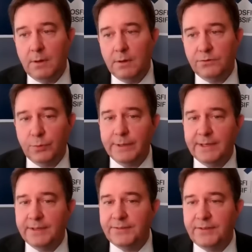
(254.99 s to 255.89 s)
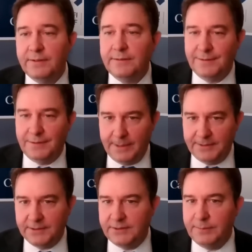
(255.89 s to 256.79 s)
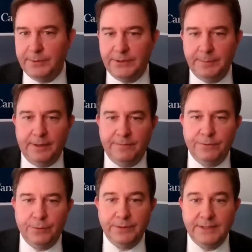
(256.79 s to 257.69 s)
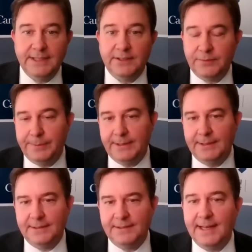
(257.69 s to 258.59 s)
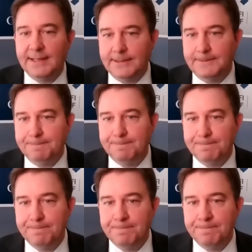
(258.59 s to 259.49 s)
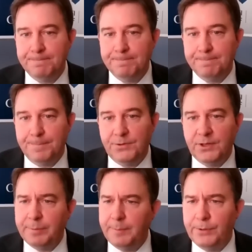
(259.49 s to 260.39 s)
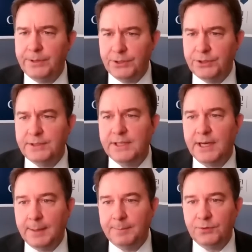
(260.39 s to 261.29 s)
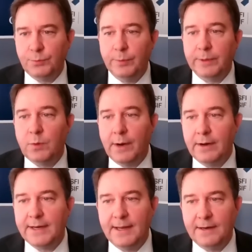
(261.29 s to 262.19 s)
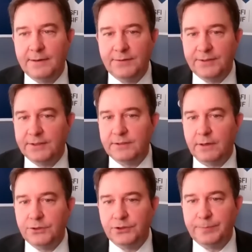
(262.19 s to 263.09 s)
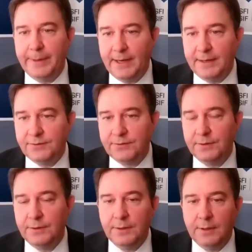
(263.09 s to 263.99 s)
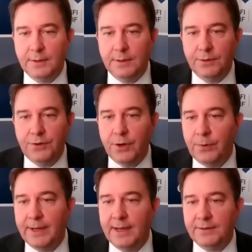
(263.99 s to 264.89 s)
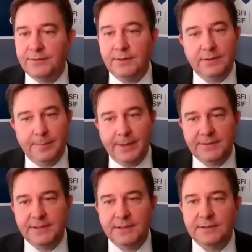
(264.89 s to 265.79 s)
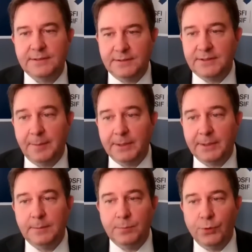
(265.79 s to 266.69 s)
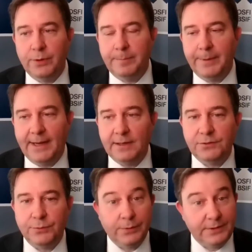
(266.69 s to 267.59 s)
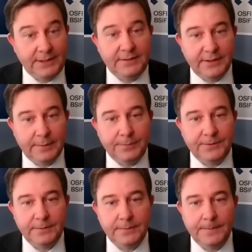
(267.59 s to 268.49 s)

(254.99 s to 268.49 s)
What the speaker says: So what is the Domestic Stability Buffer, or DSB, exactly? Simply put, in good times, we require Canada's 6 largest banks, known as Domestic Systemically Important Banks, or DSIBs,